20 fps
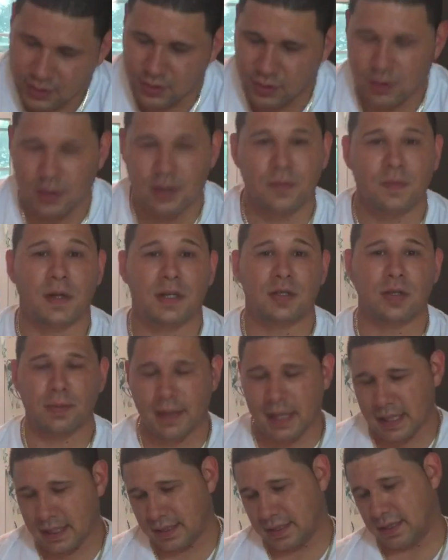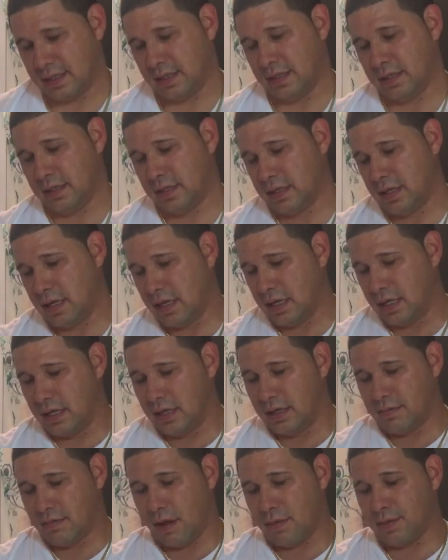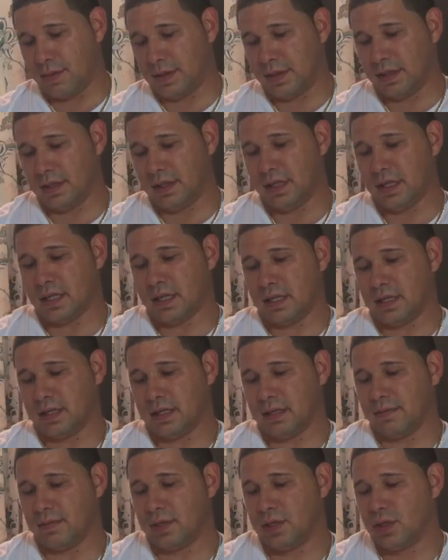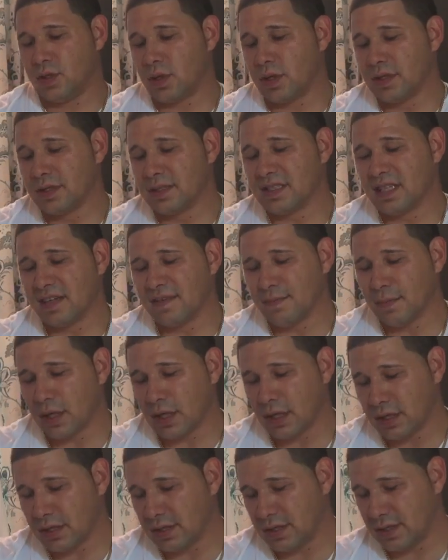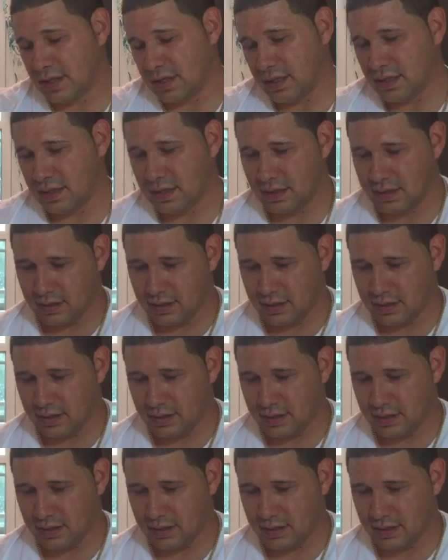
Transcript: Jordan Retro box. Probably, yep, Jordan Son of Mars.